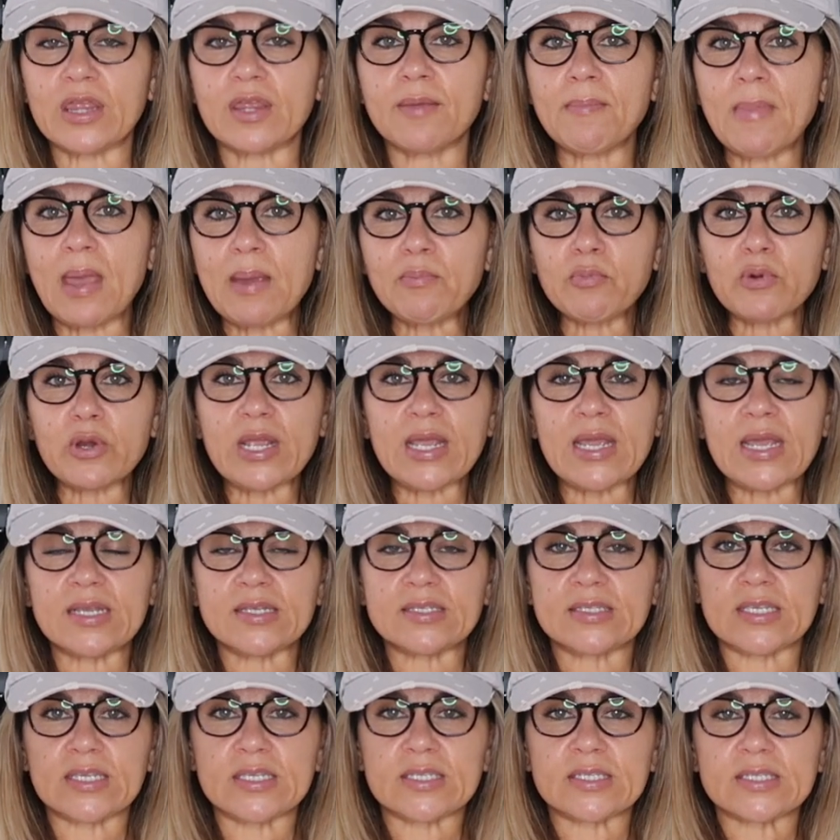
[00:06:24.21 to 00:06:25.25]
The memory
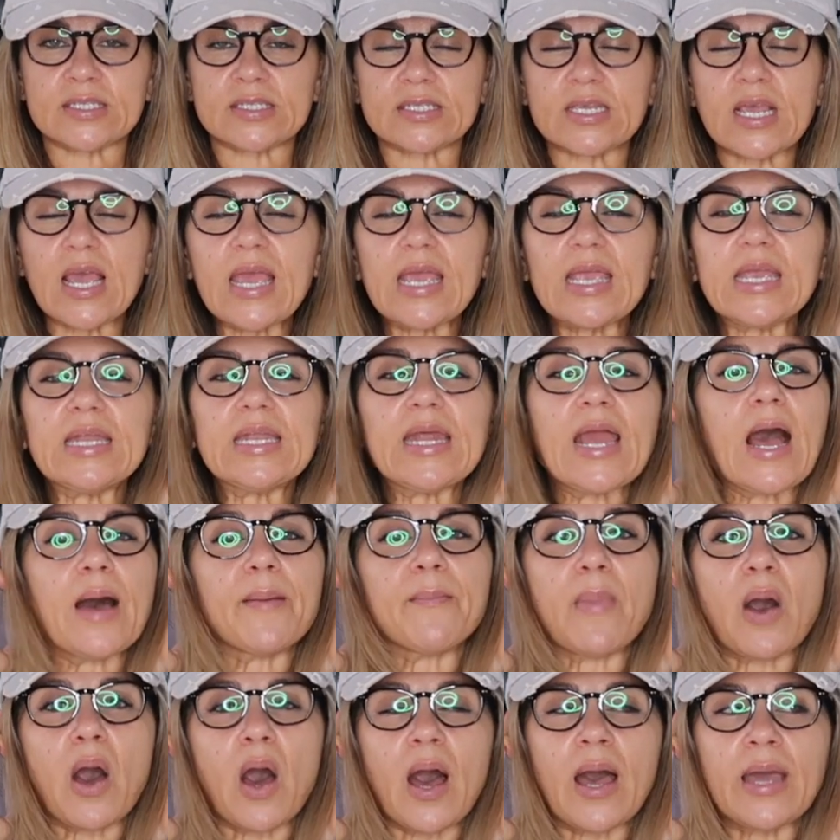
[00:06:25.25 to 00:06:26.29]
exists in
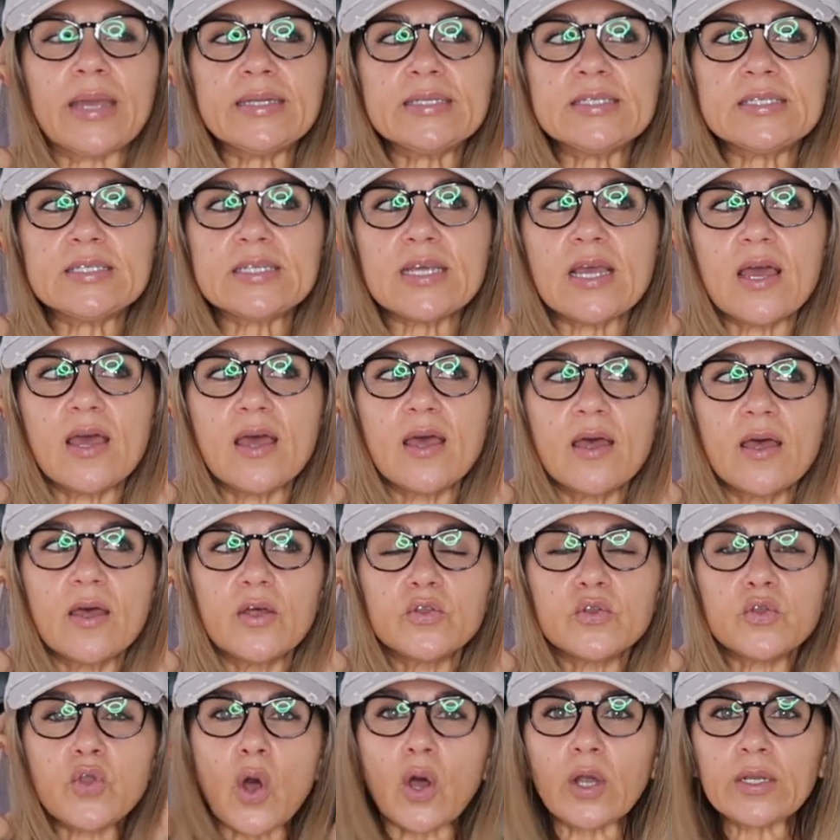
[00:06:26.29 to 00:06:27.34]
our mind,
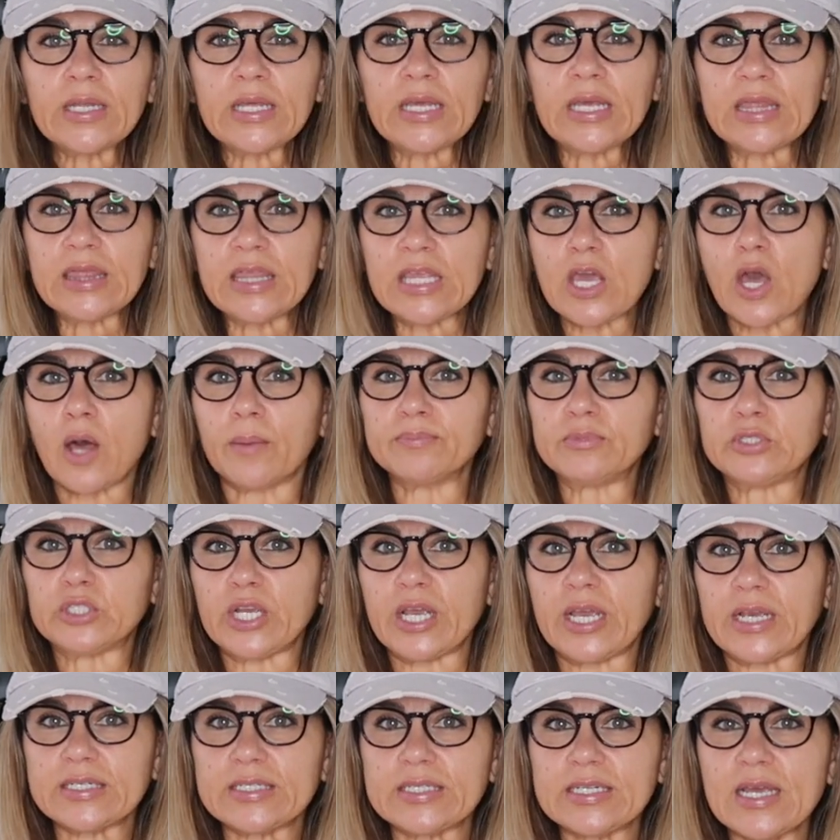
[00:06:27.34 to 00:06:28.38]
not in the
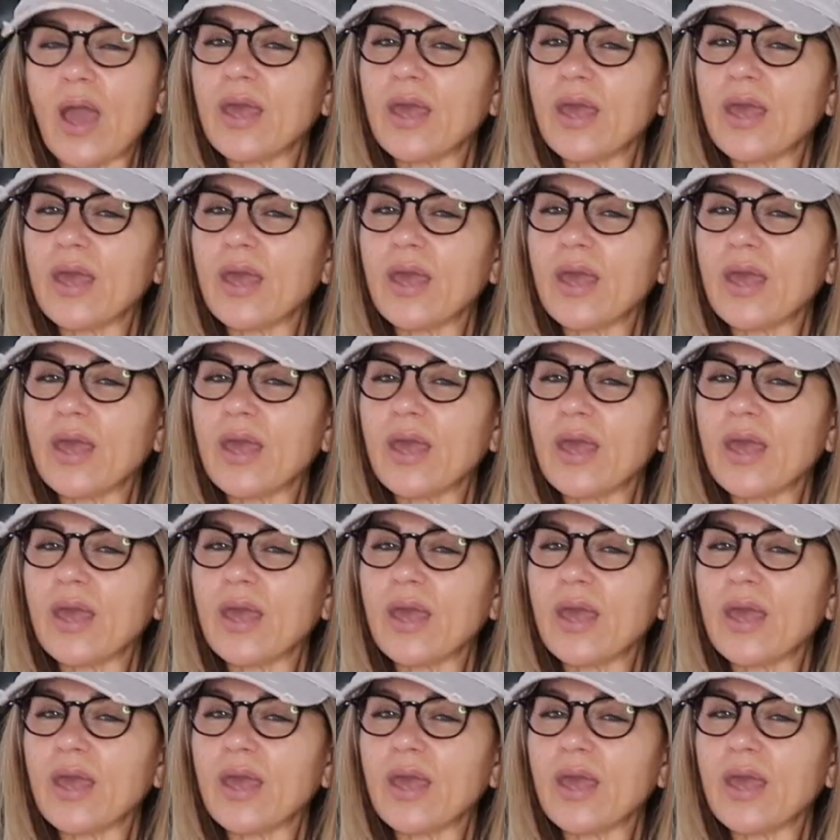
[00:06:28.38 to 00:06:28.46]
object.